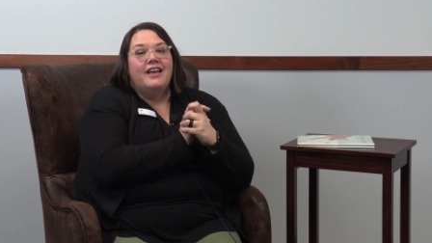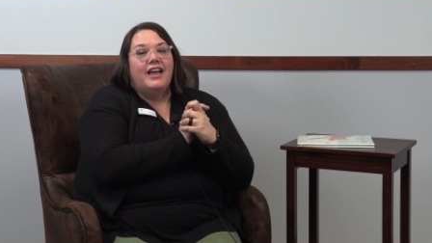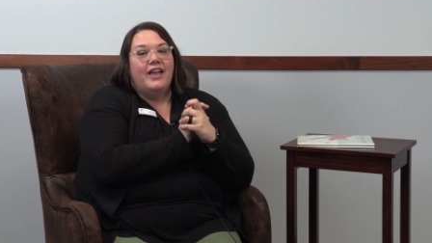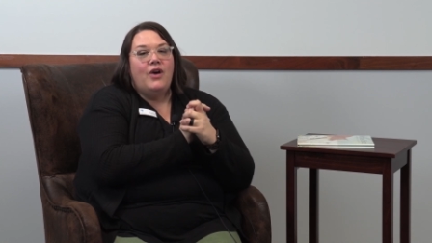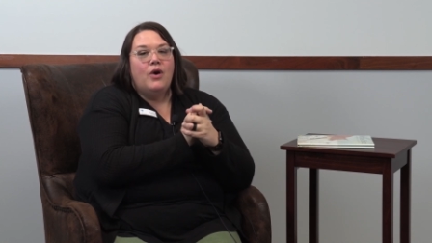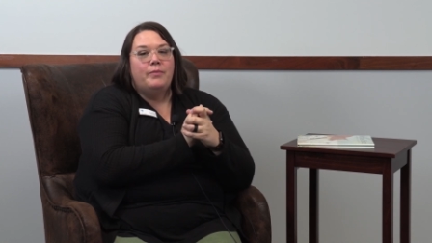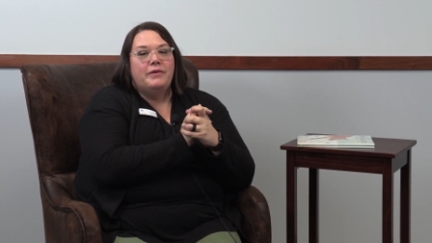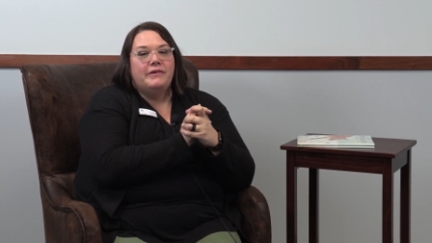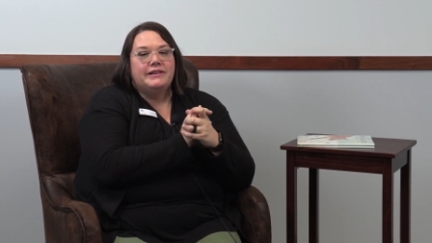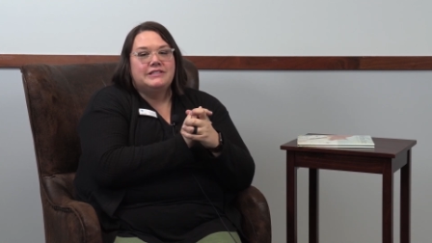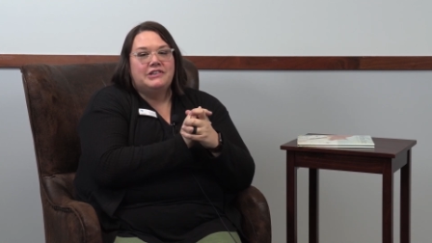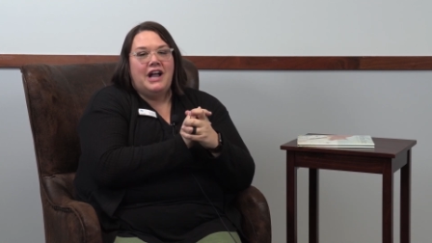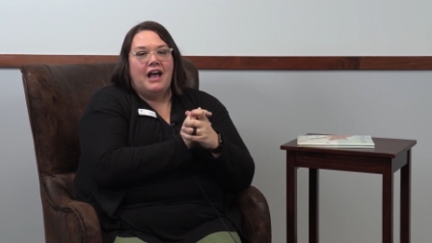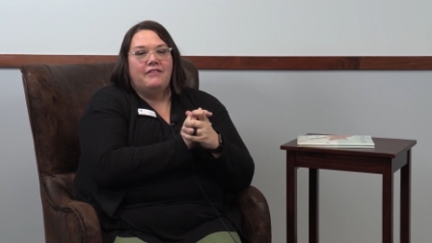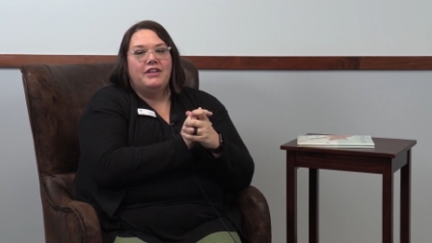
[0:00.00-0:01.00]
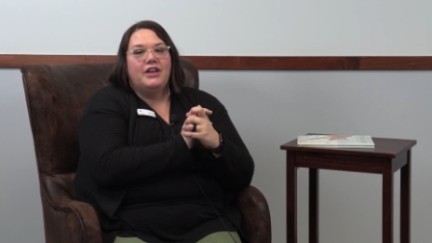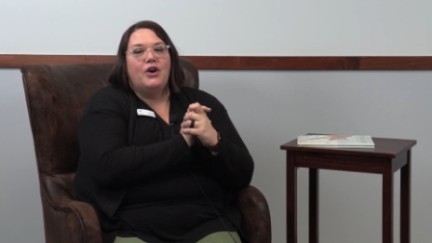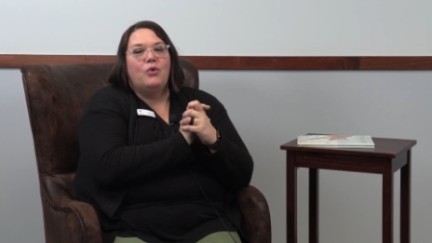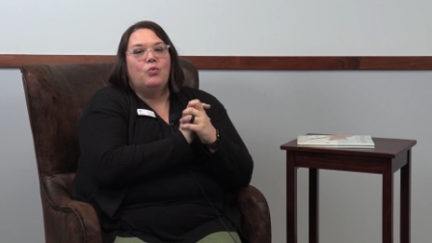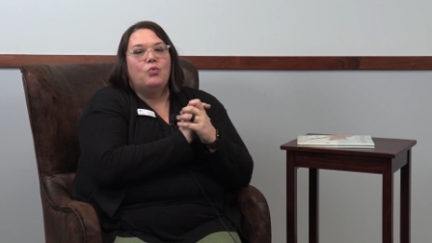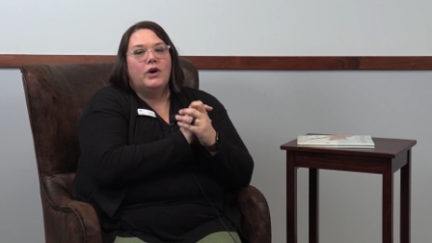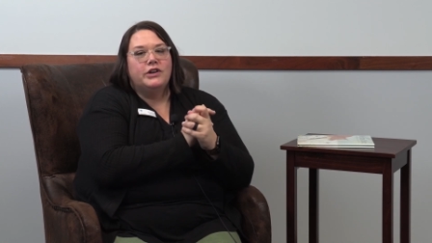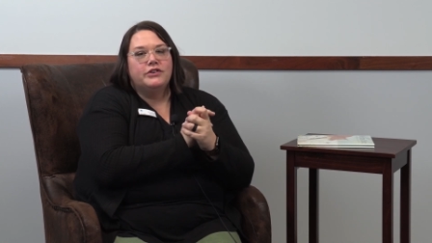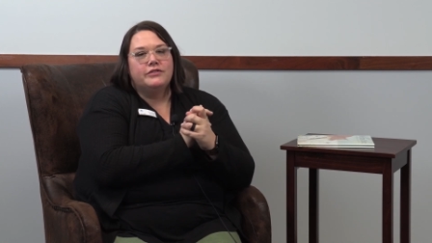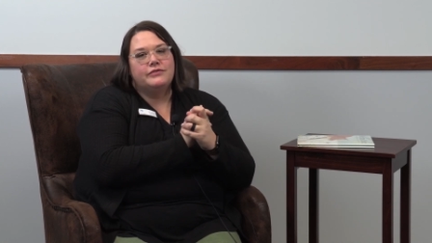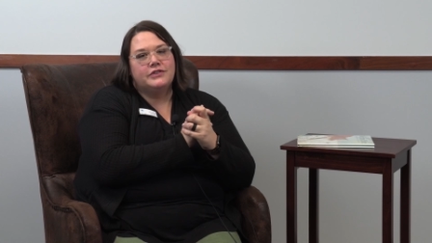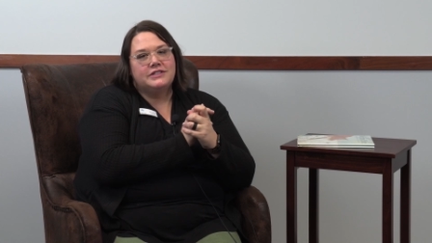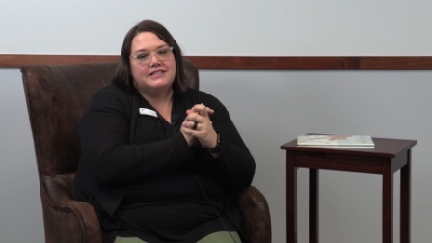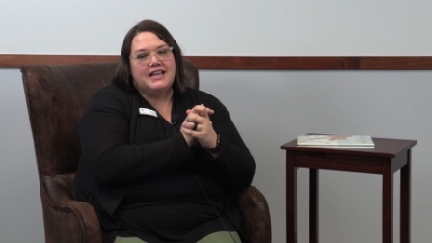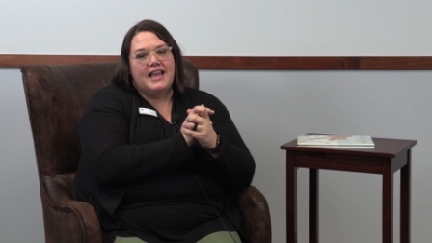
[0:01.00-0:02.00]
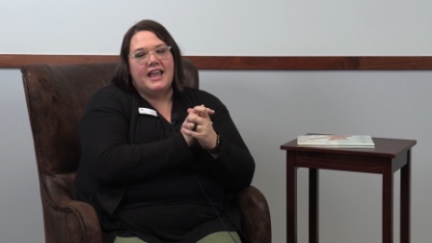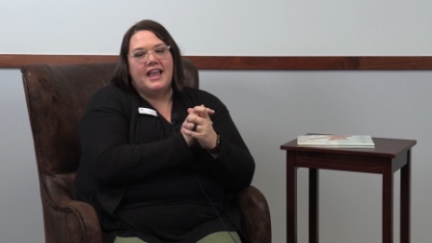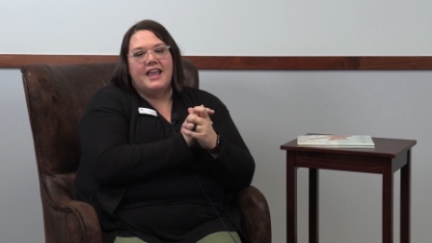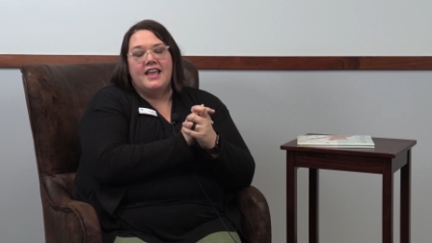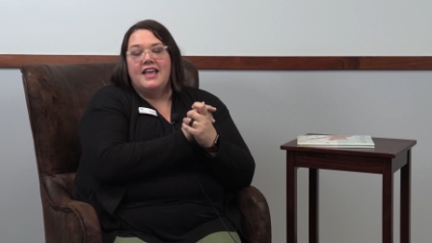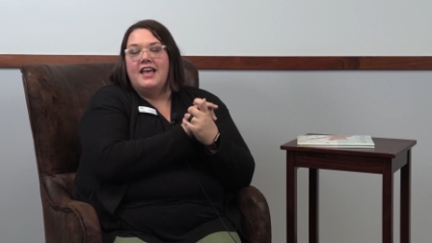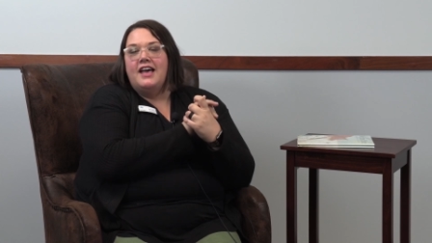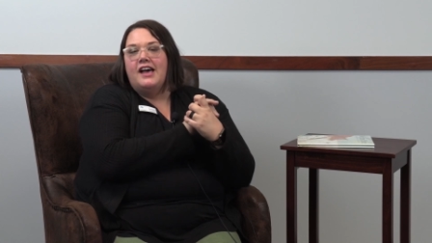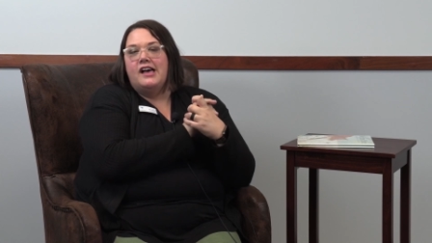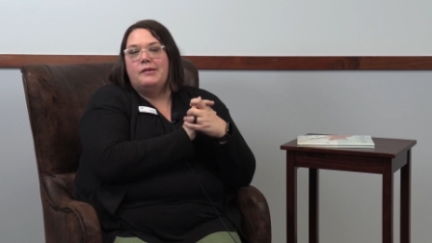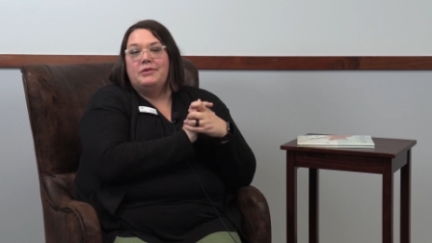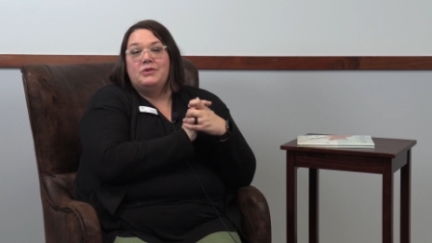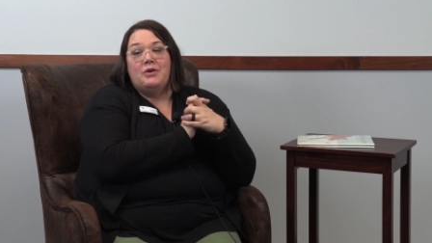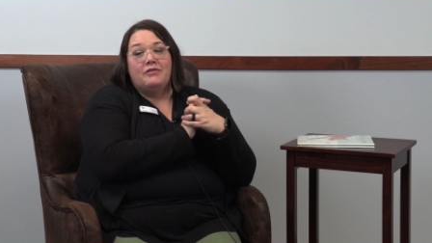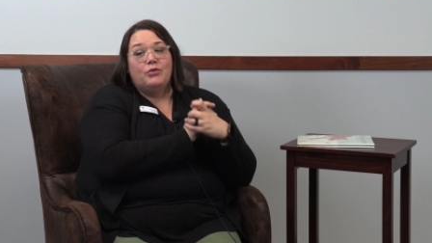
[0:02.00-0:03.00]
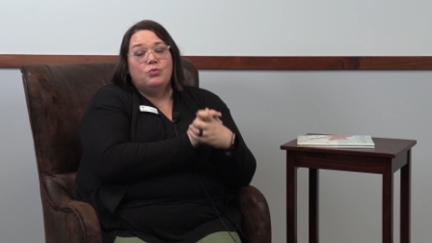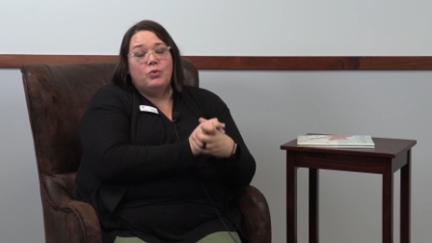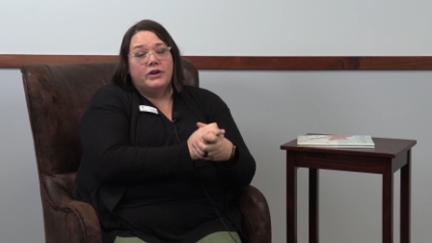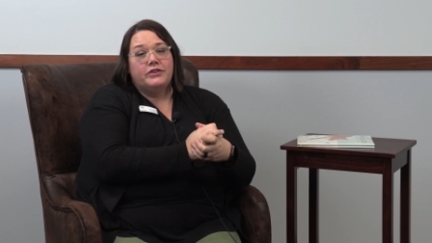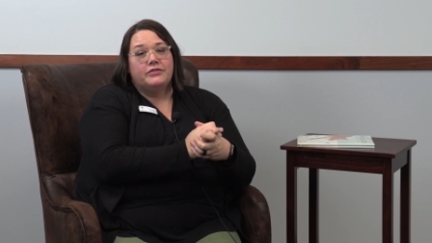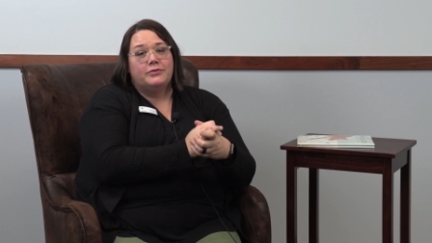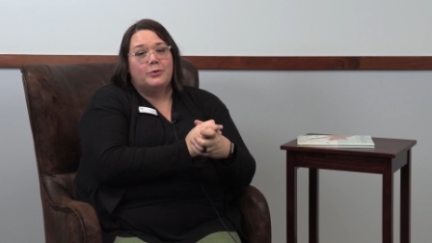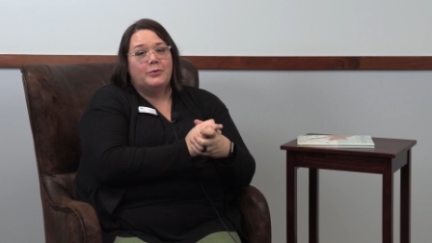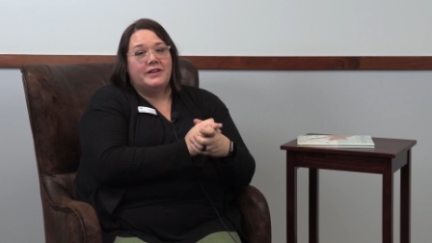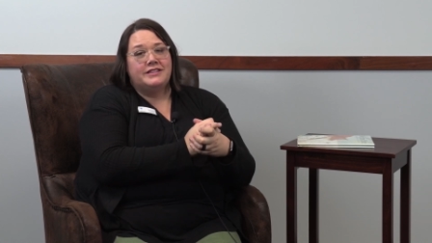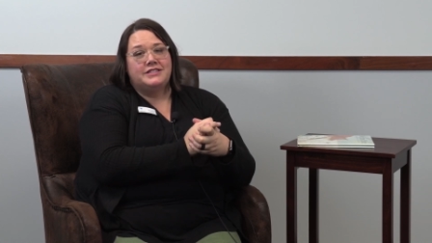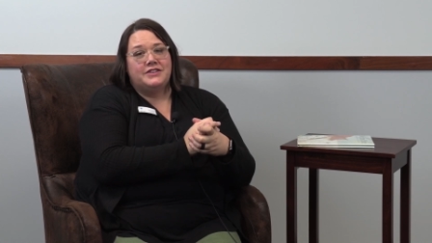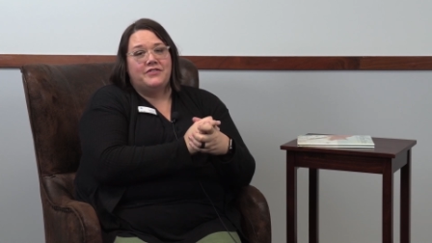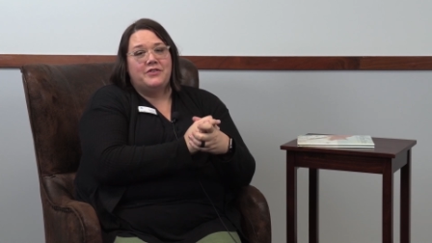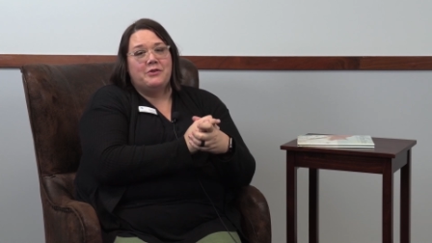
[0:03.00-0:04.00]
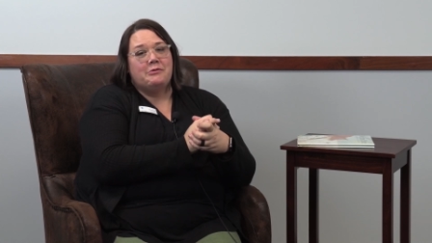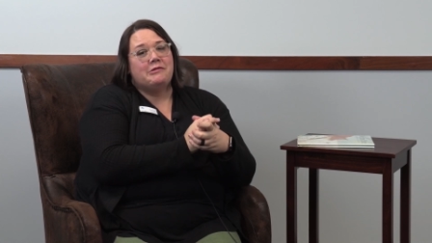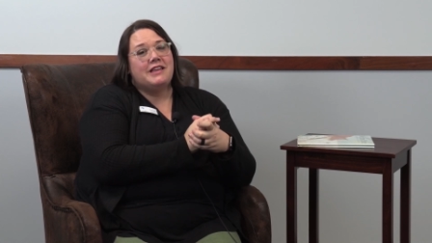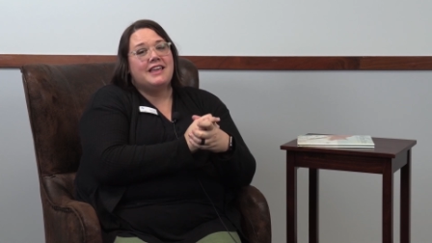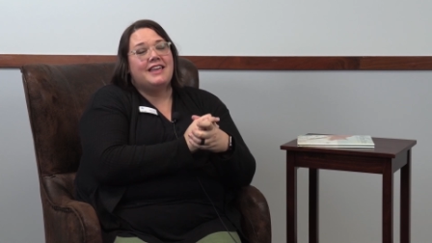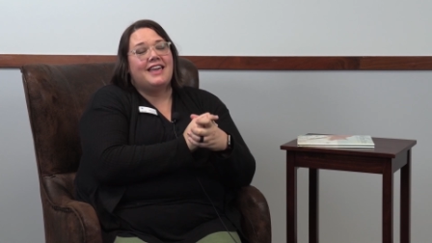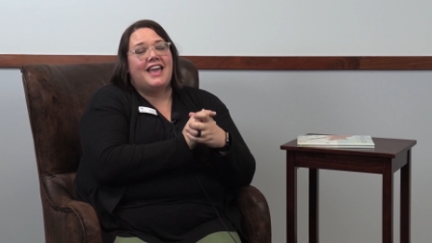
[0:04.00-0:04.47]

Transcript: I hope you guys are having a wonderful day and have a wonderful rest of your week.